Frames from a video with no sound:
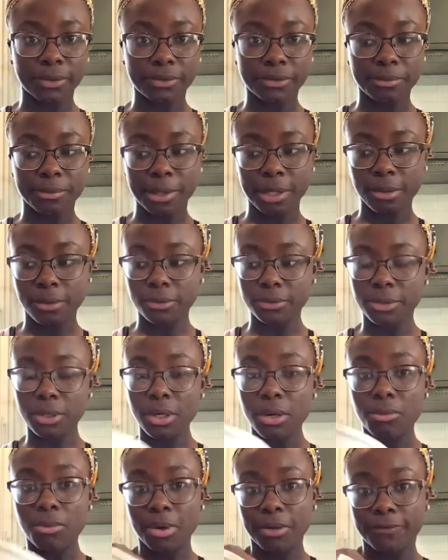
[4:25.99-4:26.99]
tomatoes,
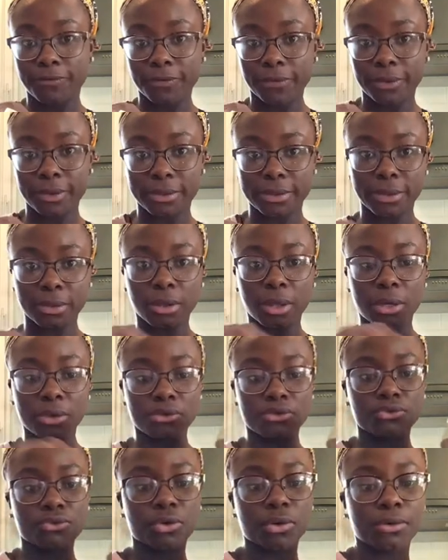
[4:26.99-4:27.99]
one for the
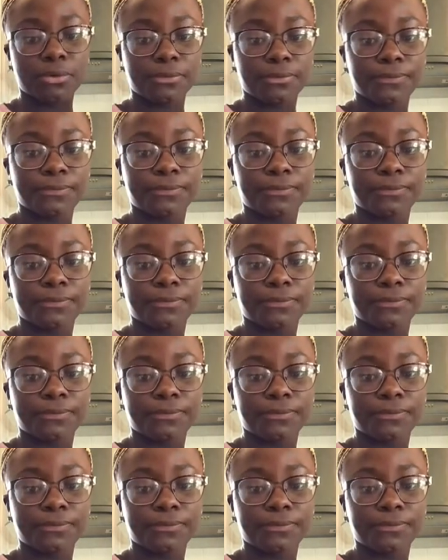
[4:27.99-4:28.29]
cilantro,